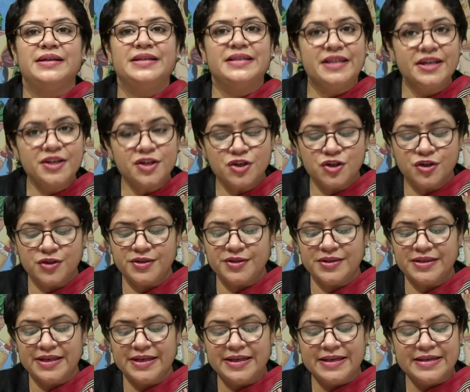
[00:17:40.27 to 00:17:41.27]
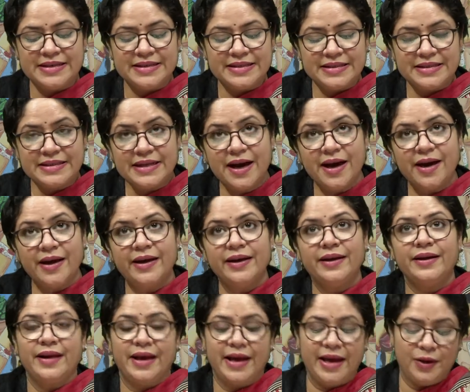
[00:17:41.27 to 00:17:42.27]
diction,
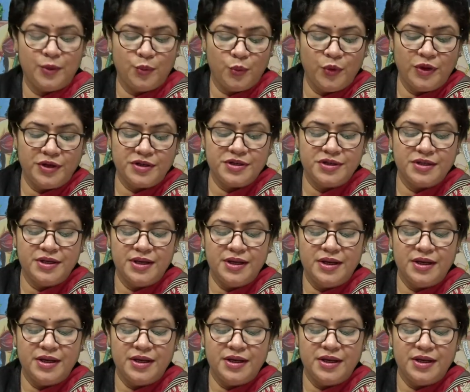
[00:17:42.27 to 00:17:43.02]
style and wit